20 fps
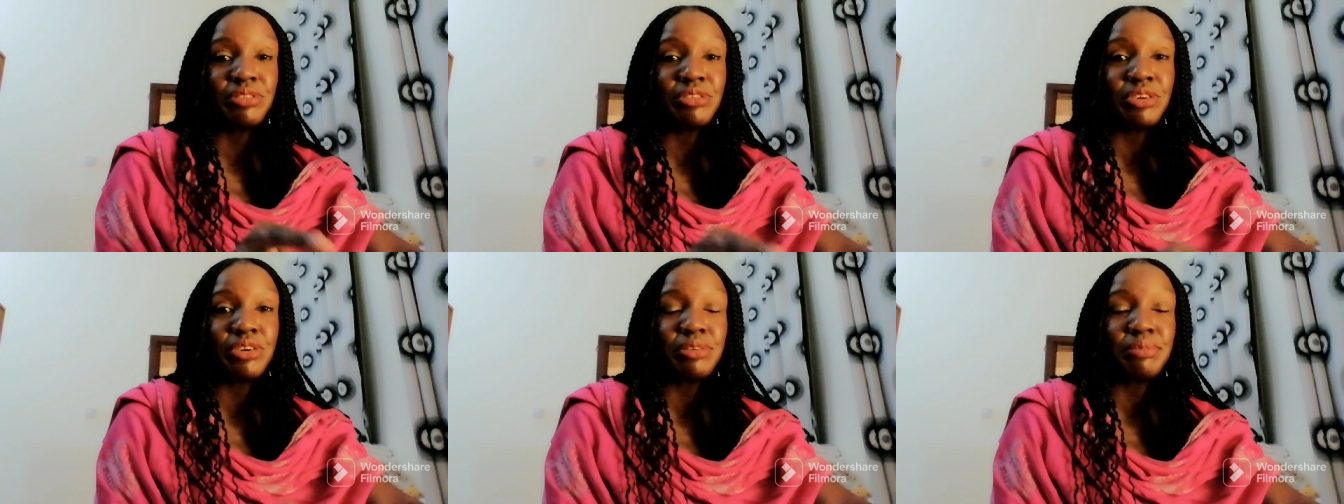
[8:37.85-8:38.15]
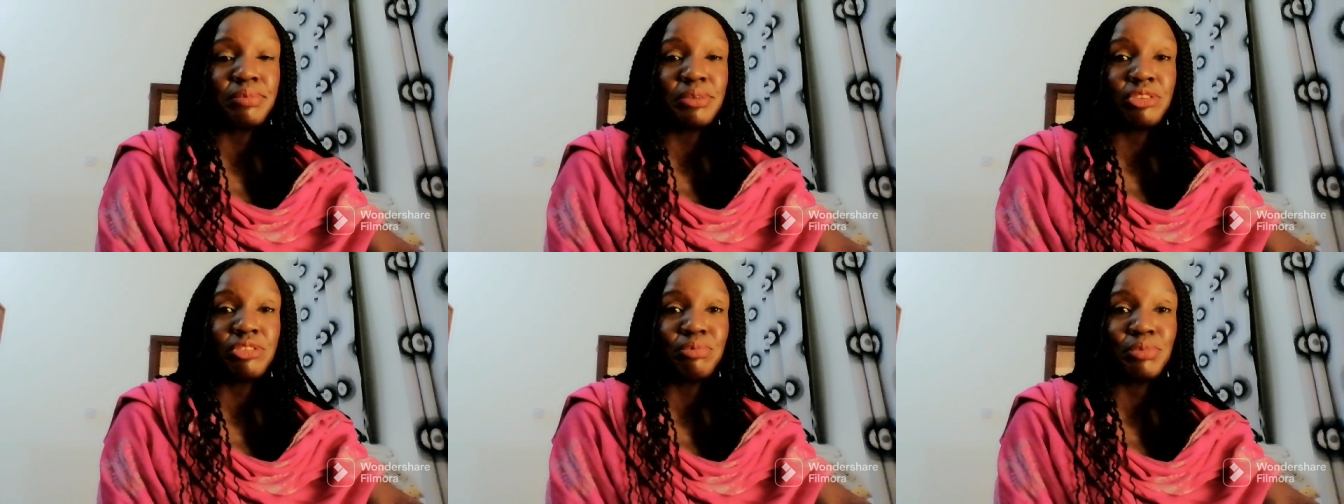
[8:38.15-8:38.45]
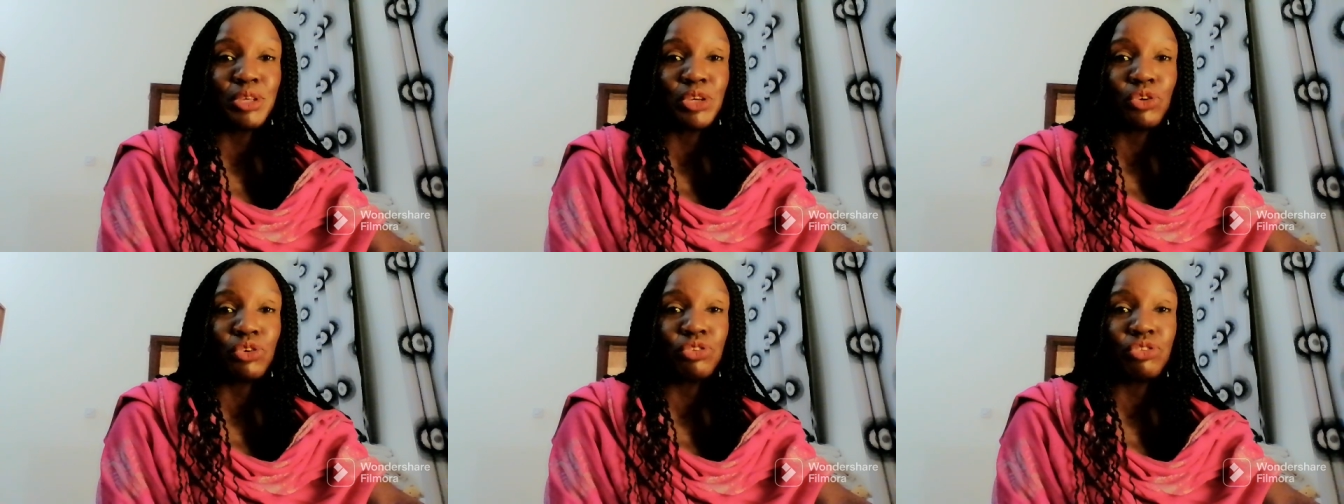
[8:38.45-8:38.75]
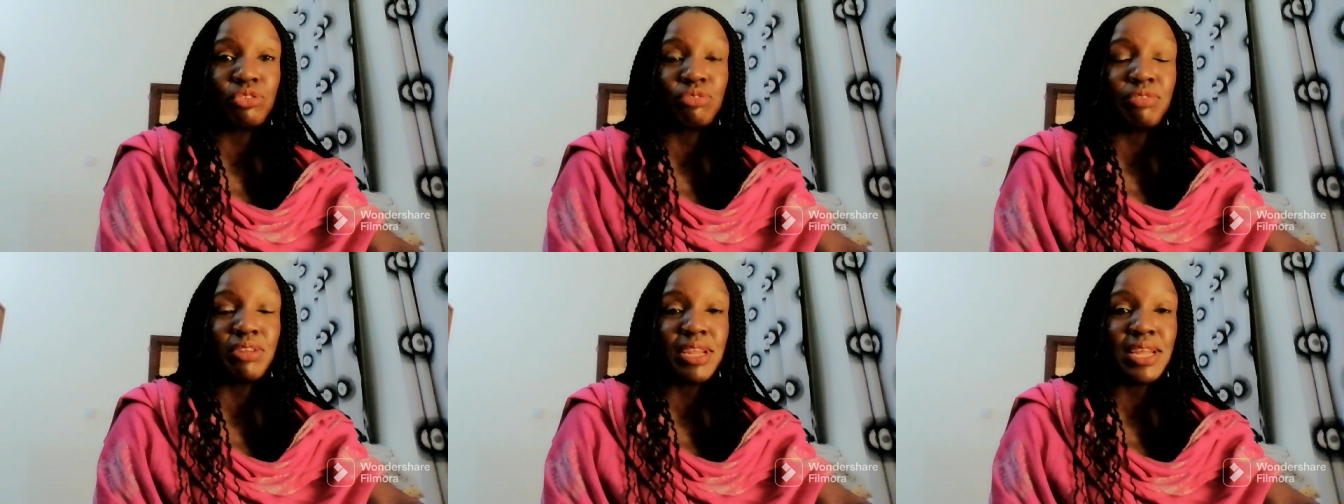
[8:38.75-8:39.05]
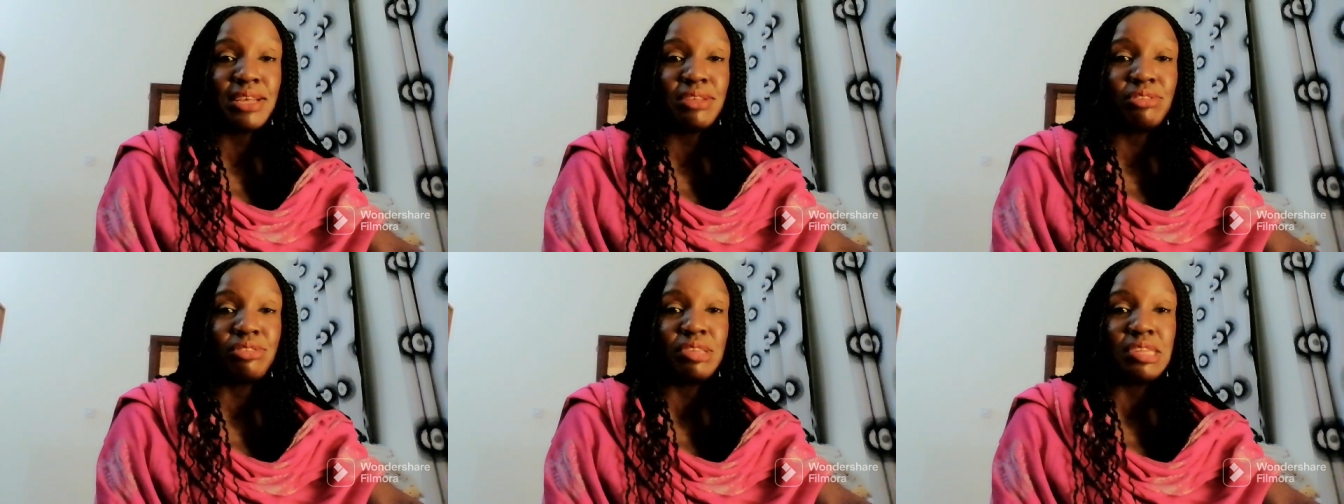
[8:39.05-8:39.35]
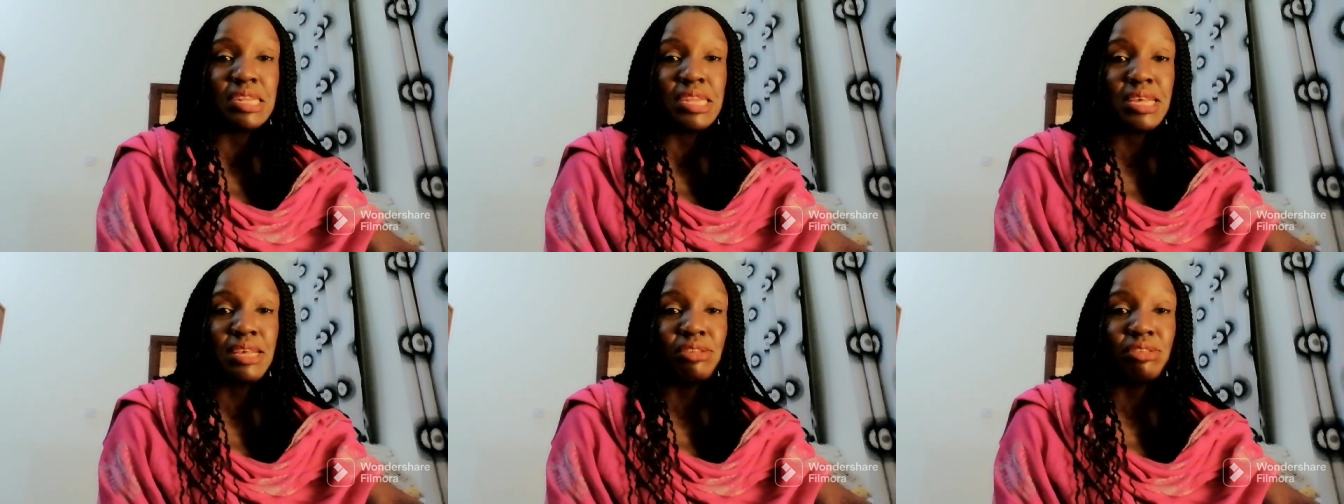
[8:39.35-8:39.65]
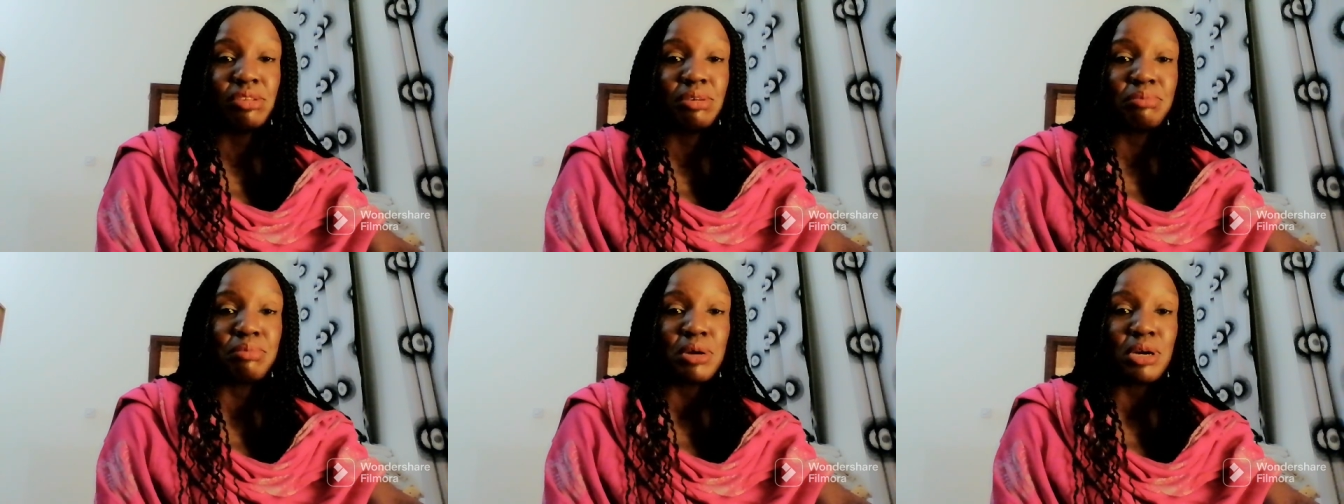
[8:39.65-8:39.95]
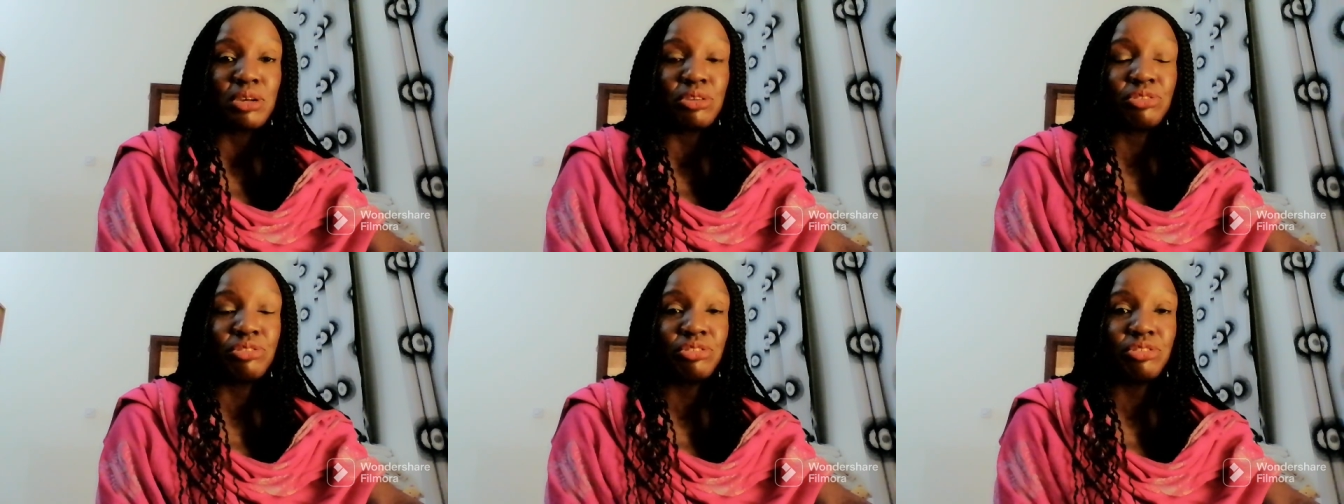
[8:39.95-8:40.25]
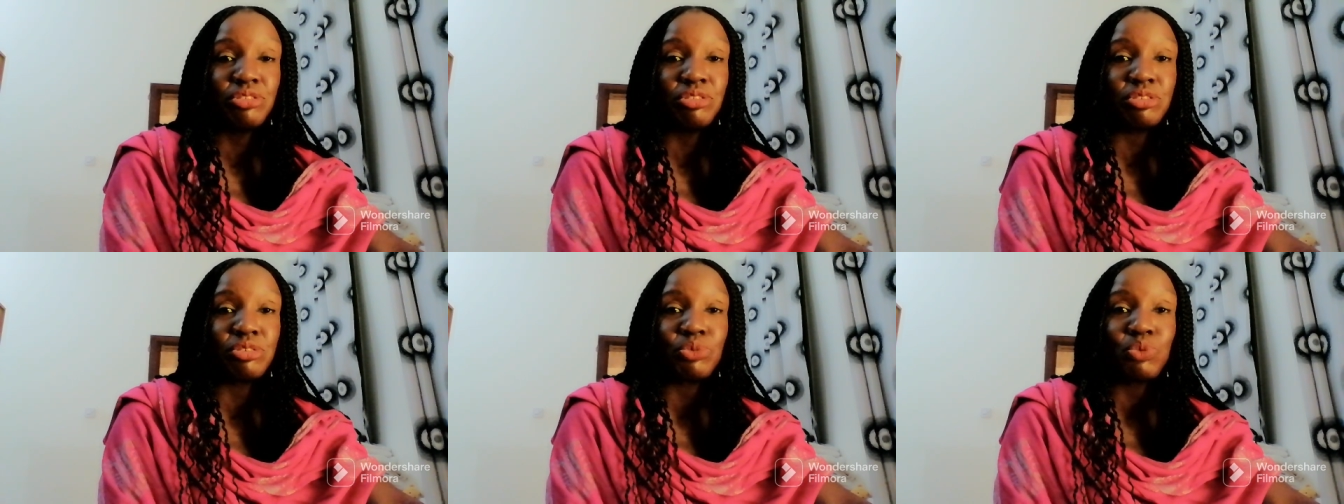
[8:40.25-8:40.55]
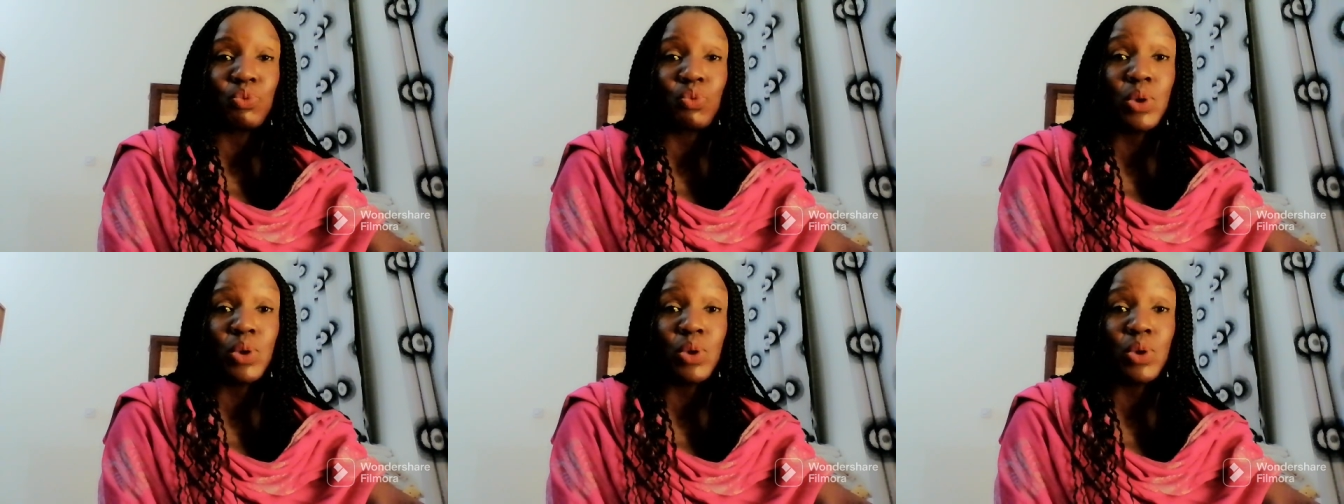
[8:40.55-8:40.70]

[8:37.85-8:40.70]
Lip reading: the therapists because of laziness amongst